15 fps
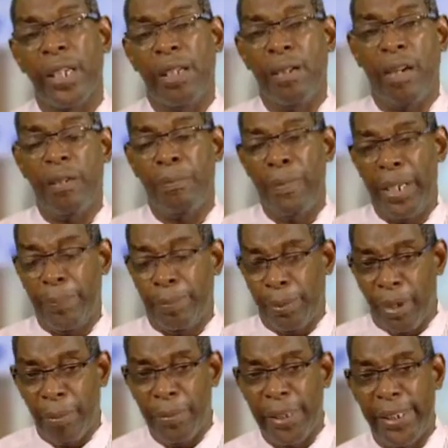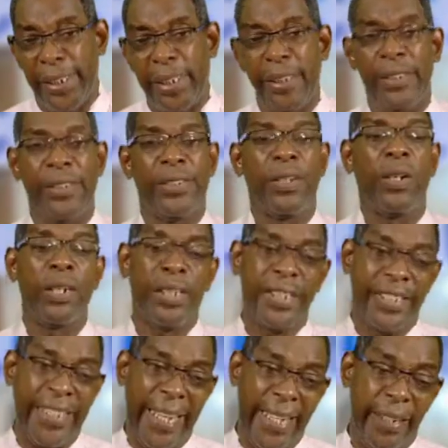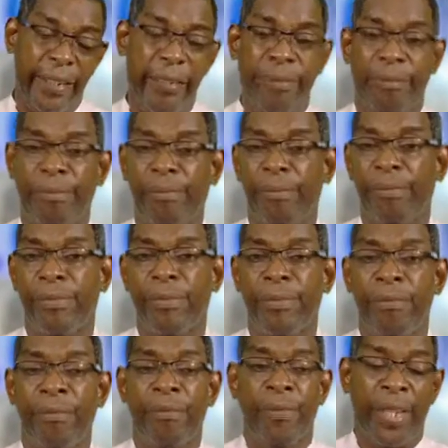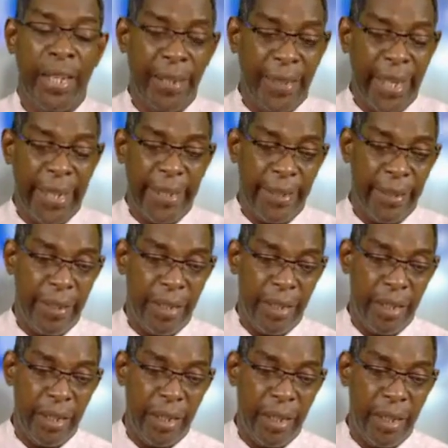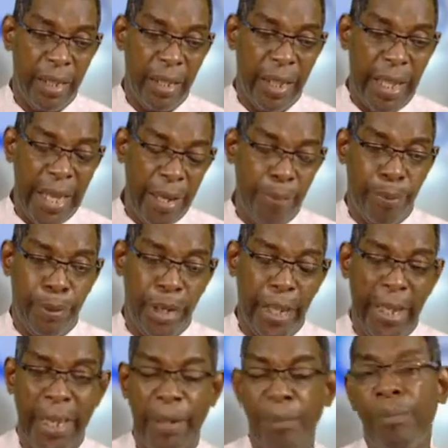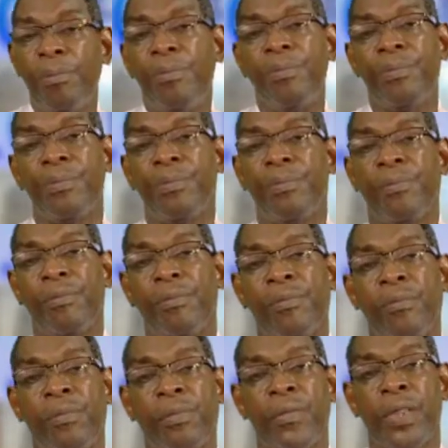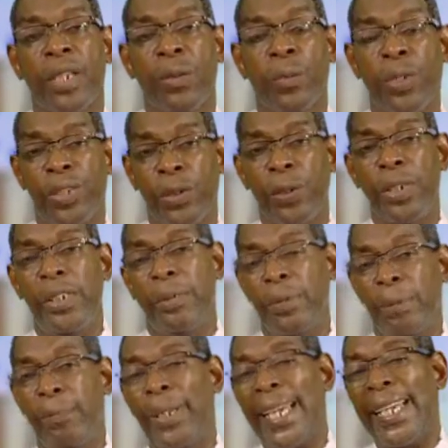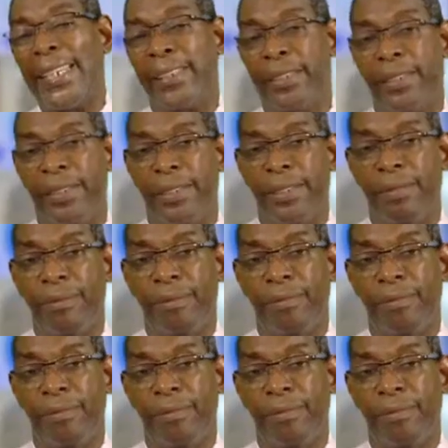God made promises. God said that Abraham was going to be blessed,